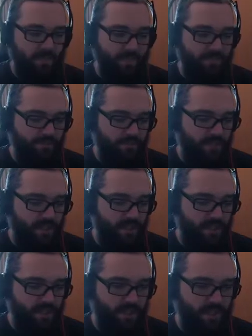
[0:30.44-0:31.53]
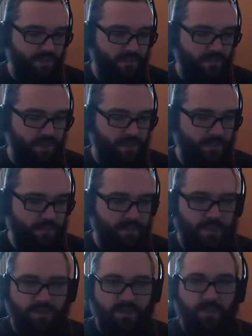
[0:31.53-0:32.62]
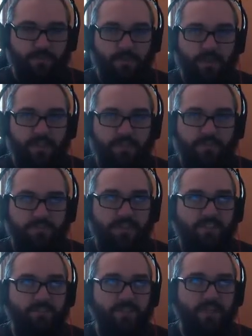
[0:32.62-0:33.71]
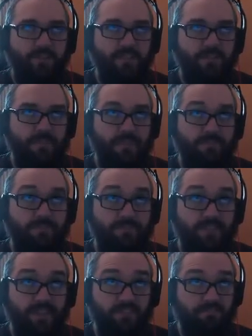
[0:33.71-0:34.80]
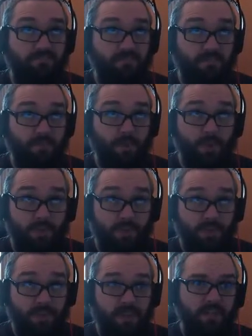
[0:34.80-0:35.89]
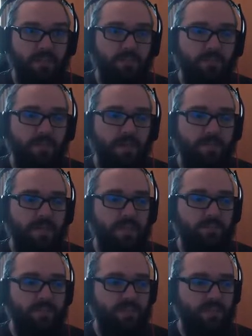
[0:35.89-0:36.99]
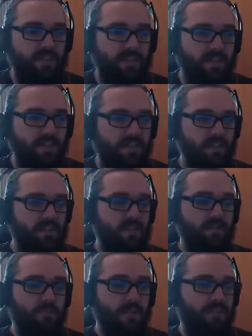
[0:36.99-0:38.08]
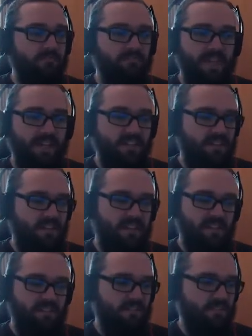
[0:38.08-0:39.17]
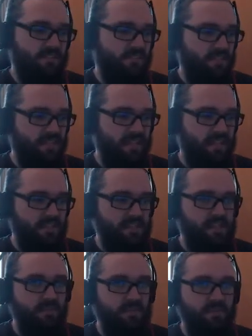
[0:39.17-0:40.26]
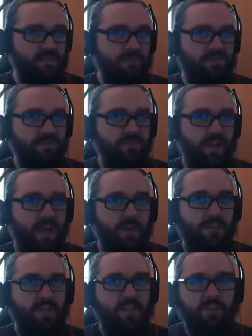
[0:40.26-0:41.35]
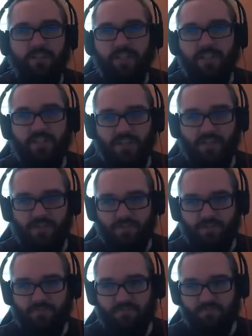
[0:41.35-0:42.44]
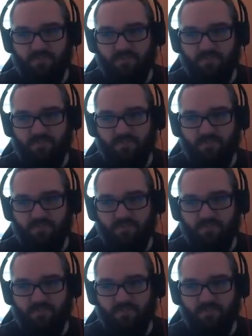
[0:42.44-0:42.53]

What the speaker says: I mean, for me, it was kind of a no-brainer. I think if Ramsey had been fit more, then maybe he would have snuck it. But Lacazette, just in terms of, I mean, ignoring his goals